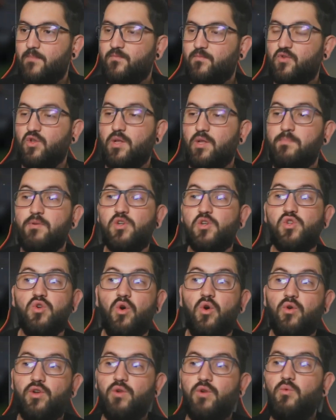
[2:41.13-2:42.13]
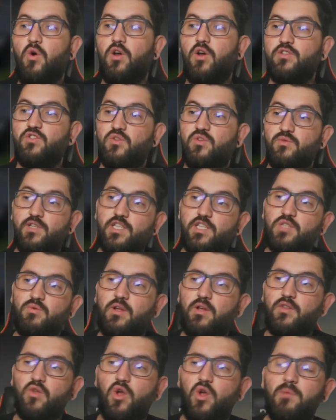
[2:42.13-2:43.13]
So the patrol reward. So this
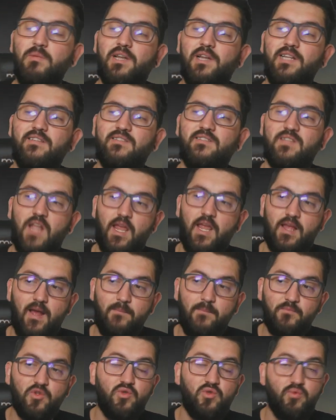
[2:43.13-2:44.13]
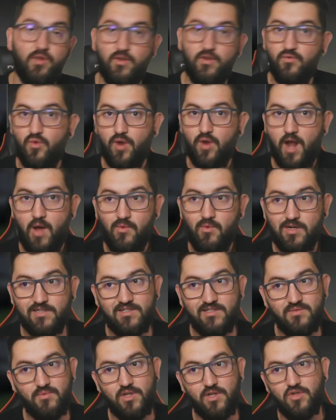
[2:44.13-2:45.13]
one, normally it's like up to 24
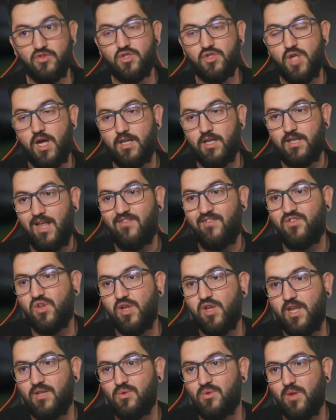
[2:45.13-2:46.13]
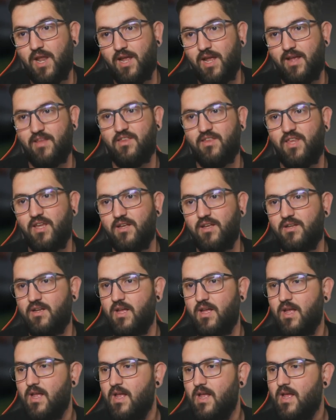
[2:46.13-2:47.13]
hours when you start. After you get to like, I think,
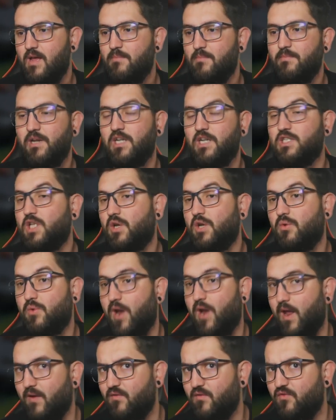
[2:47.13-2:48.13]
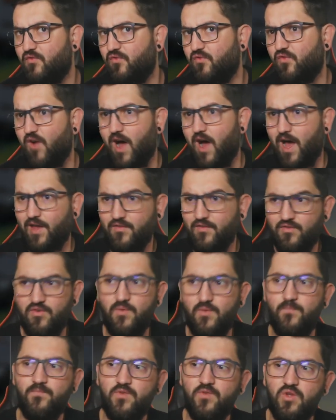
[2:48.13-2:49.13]
military rank 5,
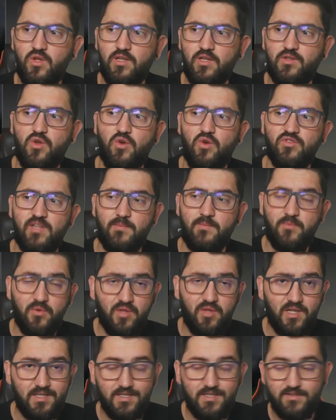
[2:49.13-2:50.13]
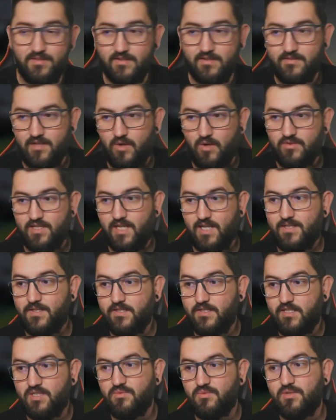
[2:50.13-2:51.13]
it goes up to 36 hours. And
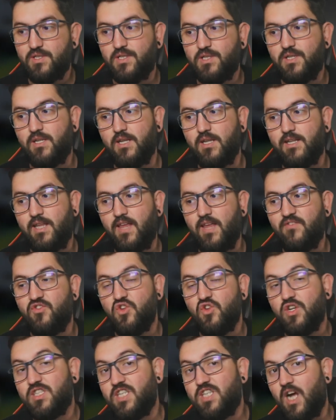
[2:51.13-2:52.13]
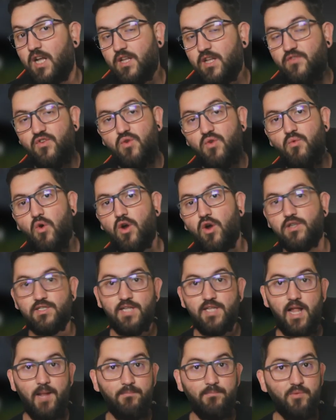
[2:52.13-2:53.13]
this is what it gives you a ton of rewards
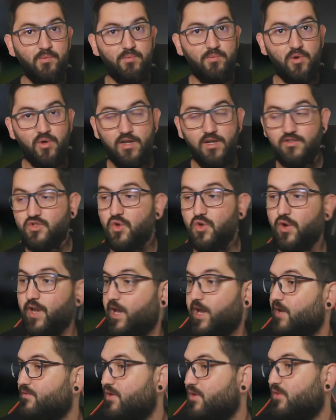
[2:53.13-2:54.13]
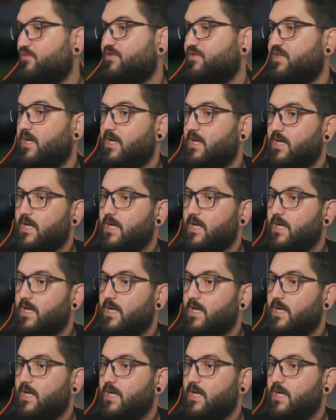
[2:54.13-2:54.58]
that help you progress your heroes.